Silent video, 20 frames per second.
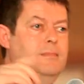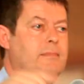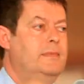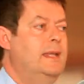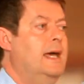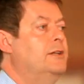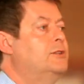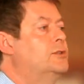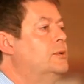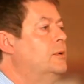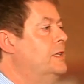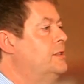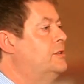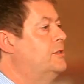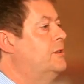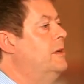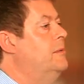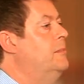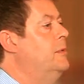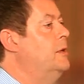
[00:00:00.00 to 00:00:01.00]
Natural
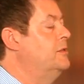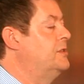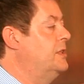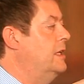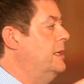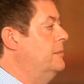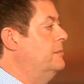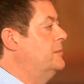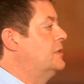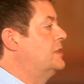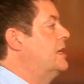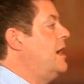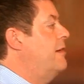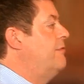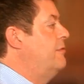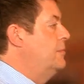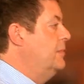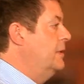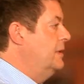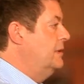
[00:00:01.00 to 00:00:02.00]
History Museum's
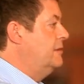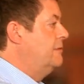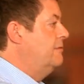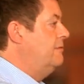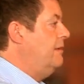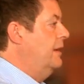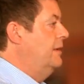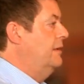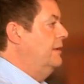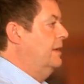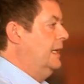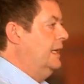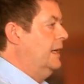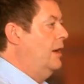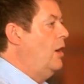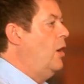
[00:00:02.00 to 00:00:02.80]
government funding